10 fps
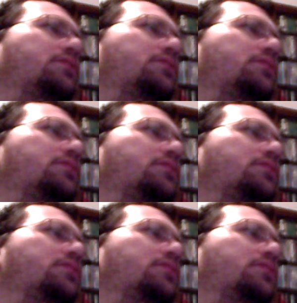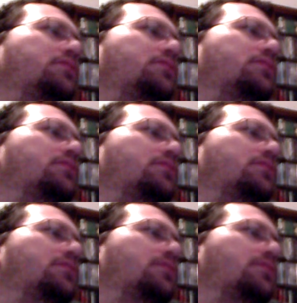
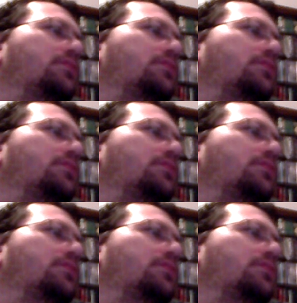[no speech]